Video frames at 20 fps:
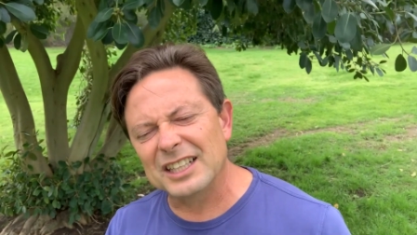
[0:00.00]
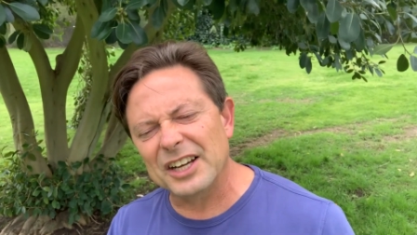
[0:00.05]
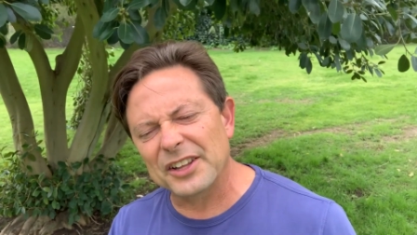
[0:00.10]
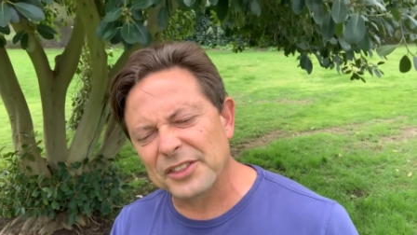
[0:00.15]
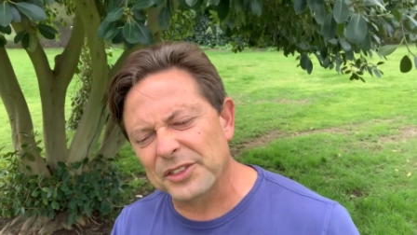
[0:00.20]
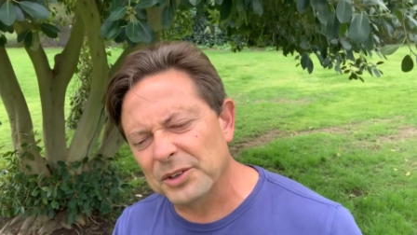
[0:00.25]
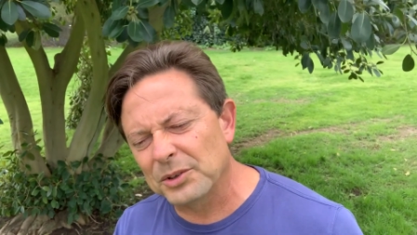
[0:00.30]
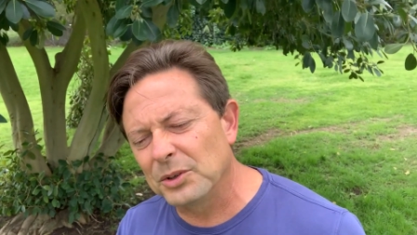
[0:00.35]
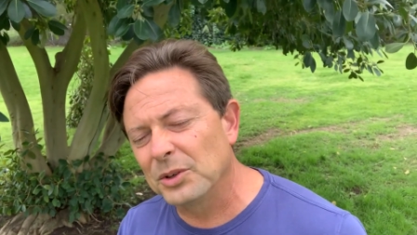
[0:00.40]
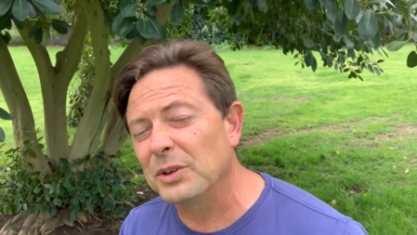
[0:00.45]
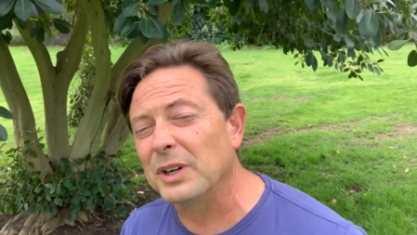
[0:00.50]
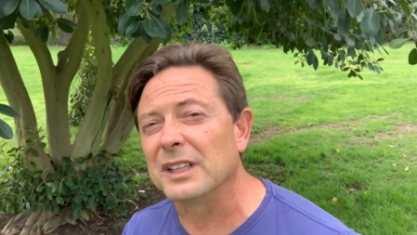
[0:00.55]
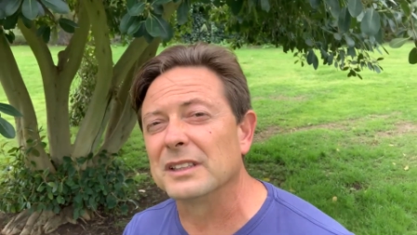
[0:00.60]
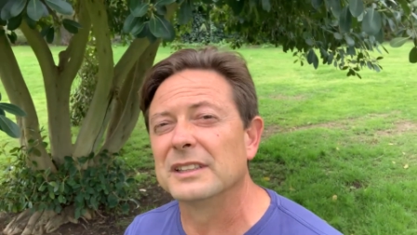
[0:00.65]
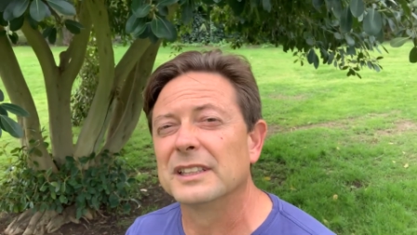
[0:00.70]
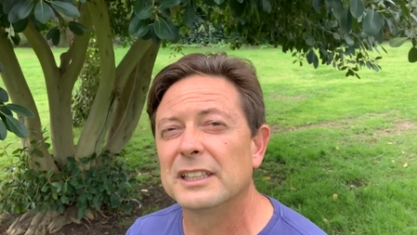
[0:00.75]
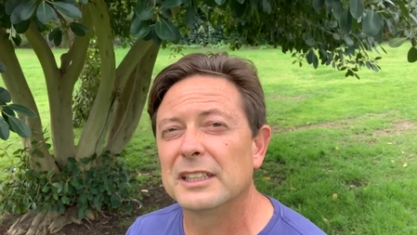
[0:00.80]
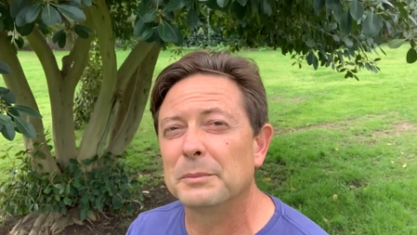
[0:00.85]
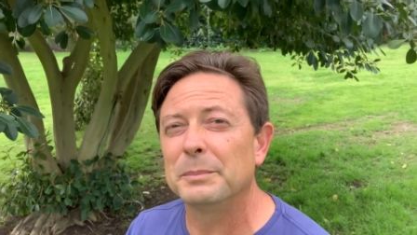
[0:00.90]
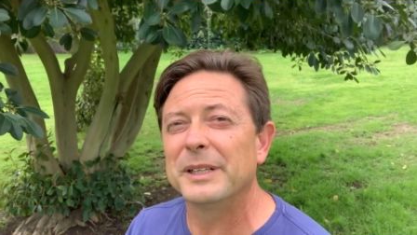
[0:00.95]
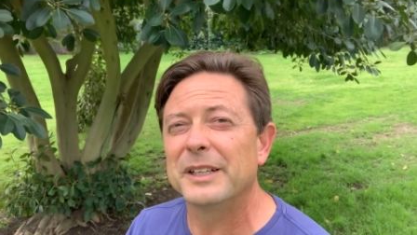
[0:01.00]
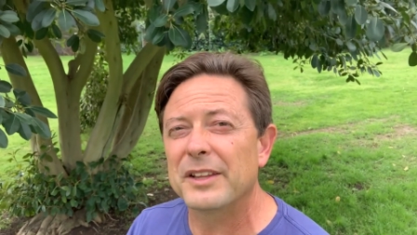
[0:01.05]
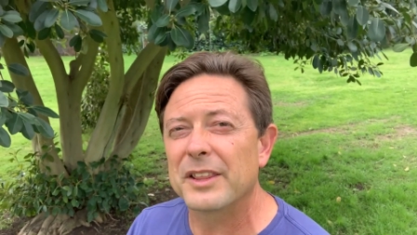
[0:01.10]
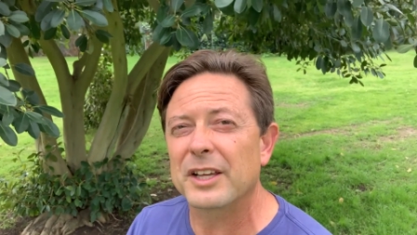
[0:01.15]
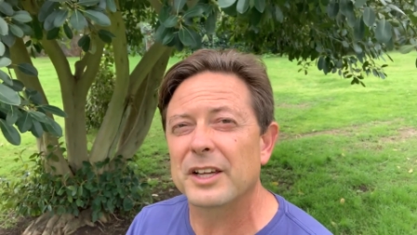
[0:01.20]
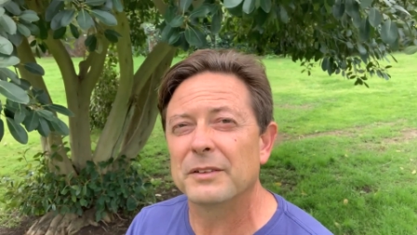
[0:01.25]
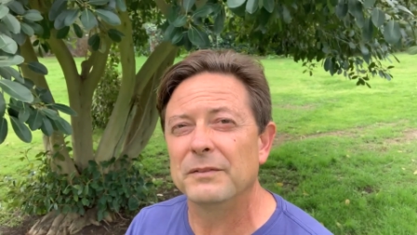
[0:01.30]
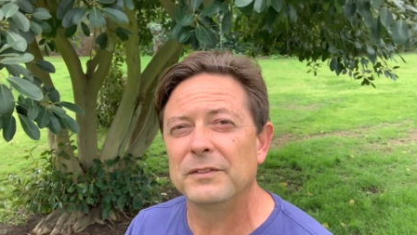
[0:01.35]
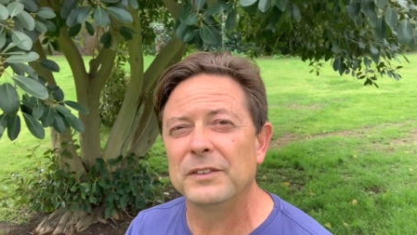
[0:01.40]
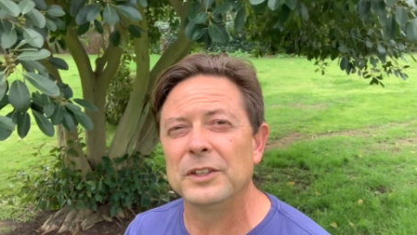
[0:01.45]
cut through a little bit of
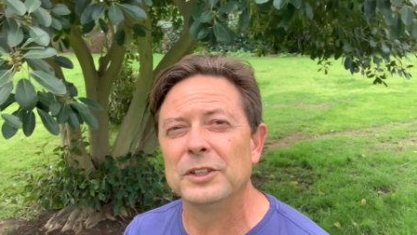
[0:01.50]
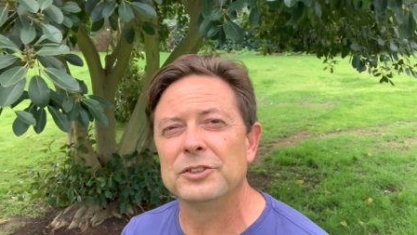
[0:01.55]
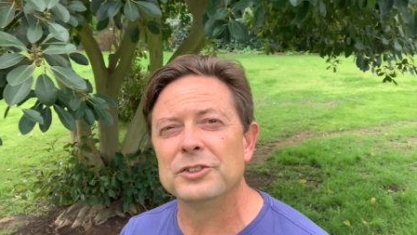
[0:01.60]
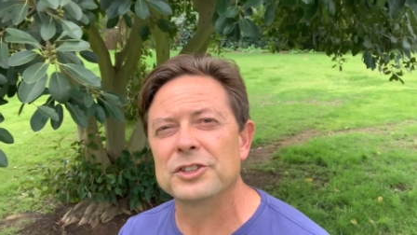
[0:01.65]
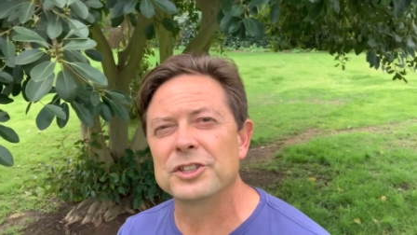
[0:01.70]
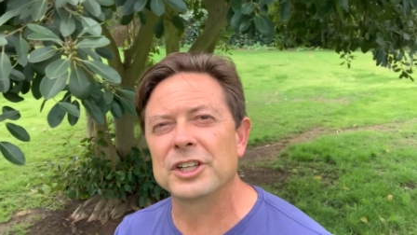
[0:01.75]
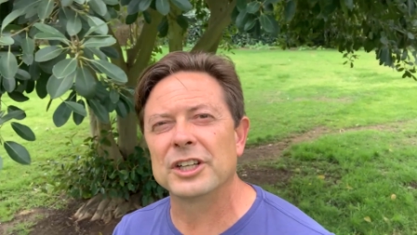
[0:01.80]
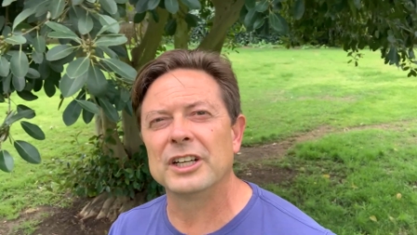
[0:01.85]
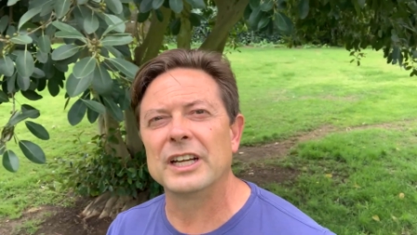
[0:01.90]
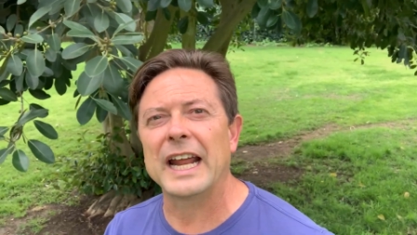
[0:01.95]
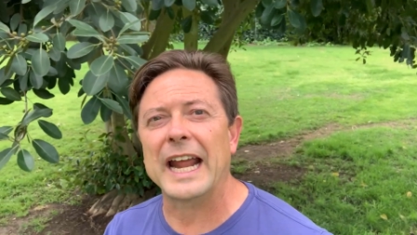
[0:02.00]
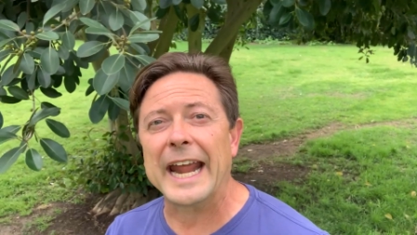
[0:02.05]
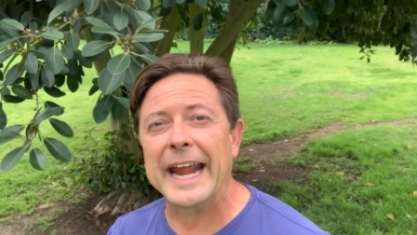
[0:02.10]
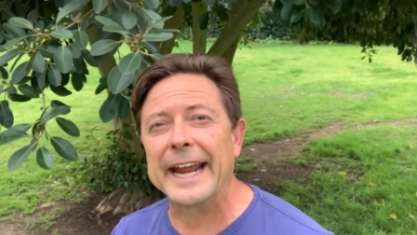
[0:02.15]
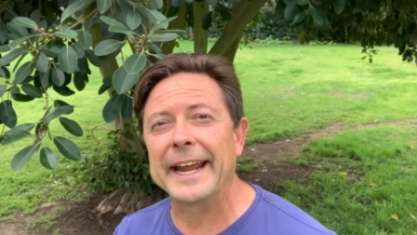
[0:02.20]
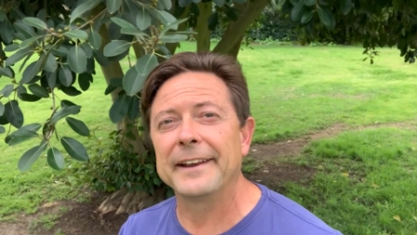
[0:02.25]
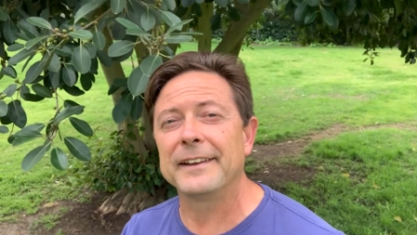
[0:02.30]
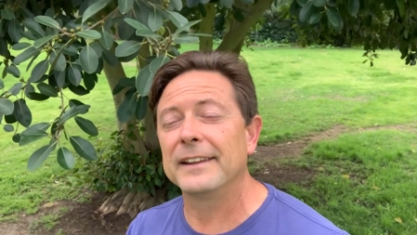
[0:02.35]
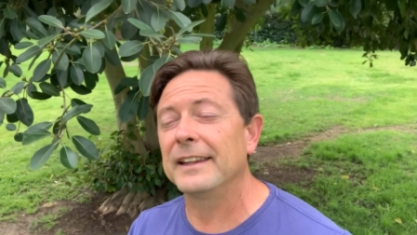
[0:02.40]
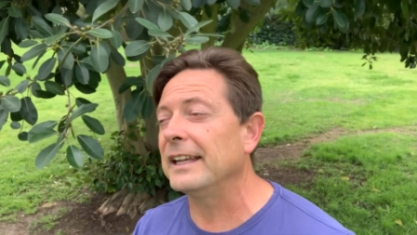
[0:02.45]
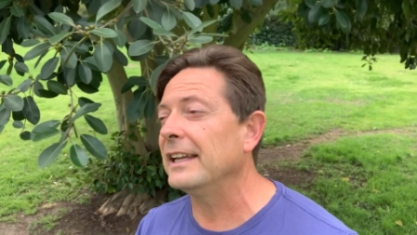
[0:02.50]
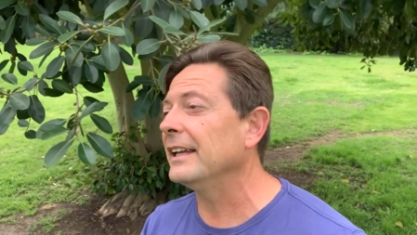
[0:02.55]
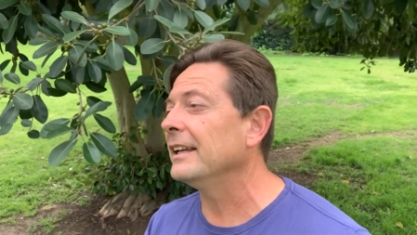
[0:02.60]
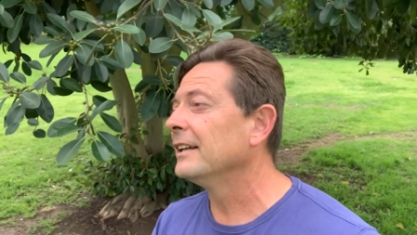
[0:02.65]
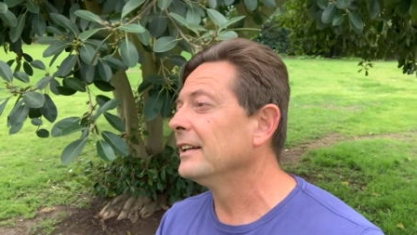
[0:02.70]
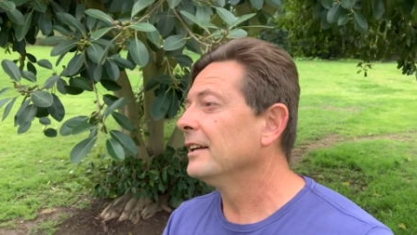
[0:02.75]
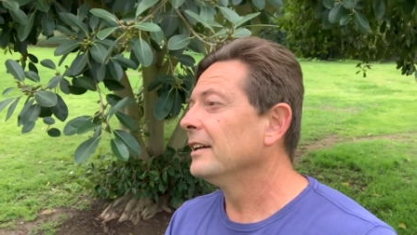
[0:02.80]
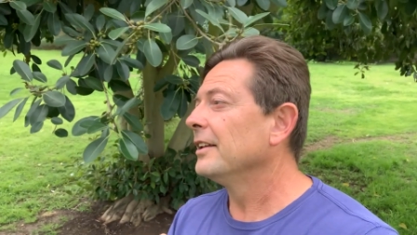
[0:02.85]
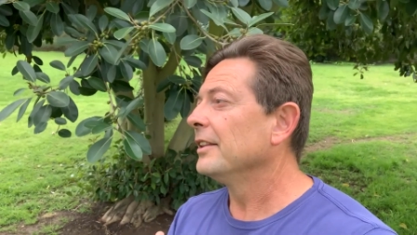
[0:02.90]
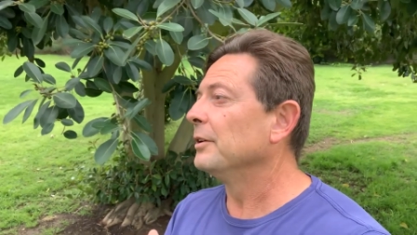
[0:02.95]
the confusion and the,
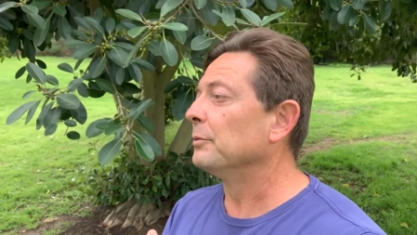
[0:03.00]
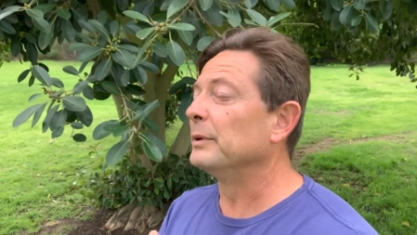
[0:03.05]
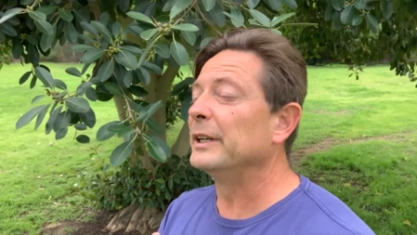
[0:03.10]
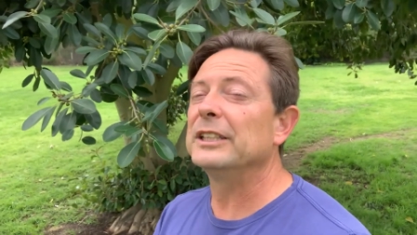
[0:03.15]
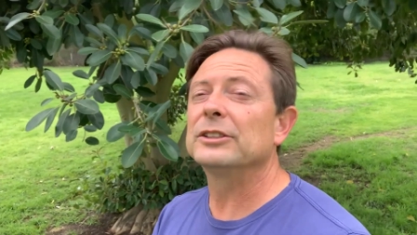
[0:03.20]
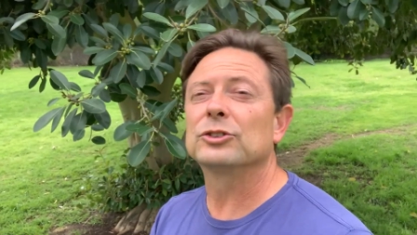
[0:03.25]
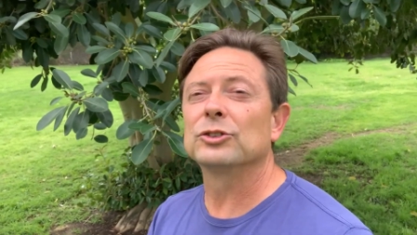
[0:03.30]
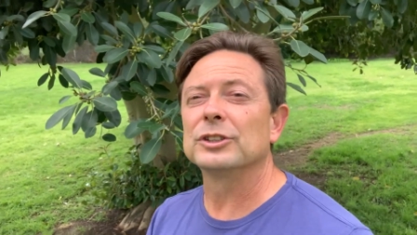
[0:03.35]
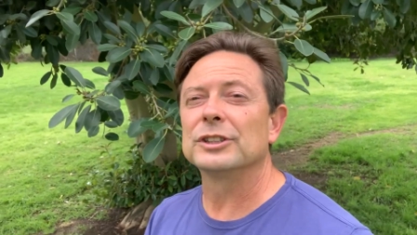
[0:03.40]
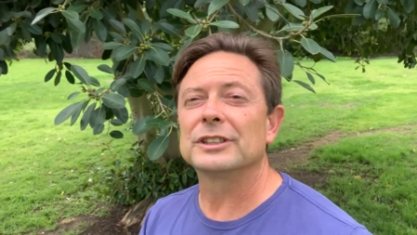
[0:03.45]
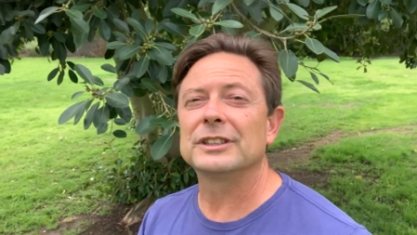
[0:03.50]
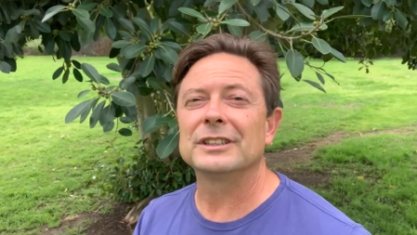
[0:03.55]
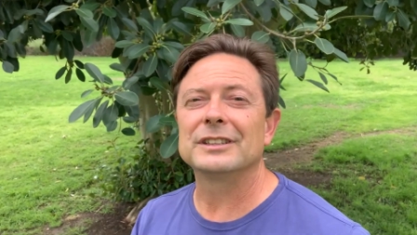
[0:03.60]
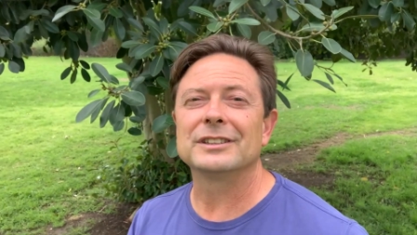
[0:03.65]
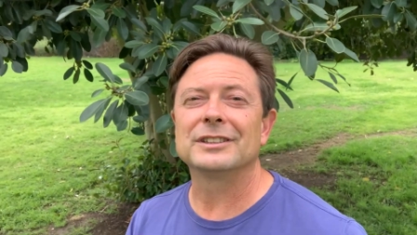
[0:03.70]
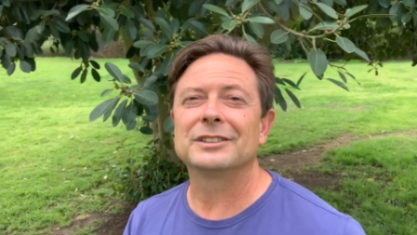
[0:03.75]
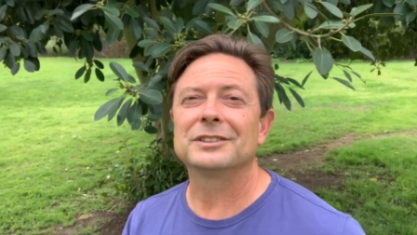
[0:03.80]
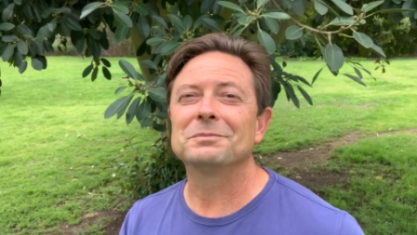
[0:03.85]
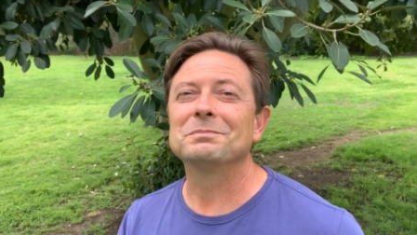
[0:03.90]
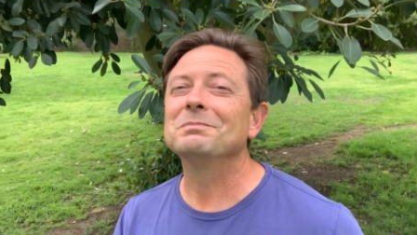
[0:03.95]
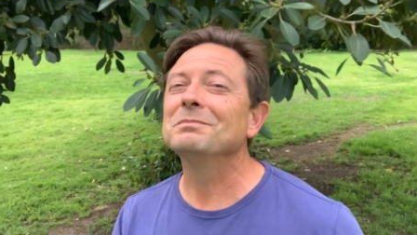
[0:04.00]
the resources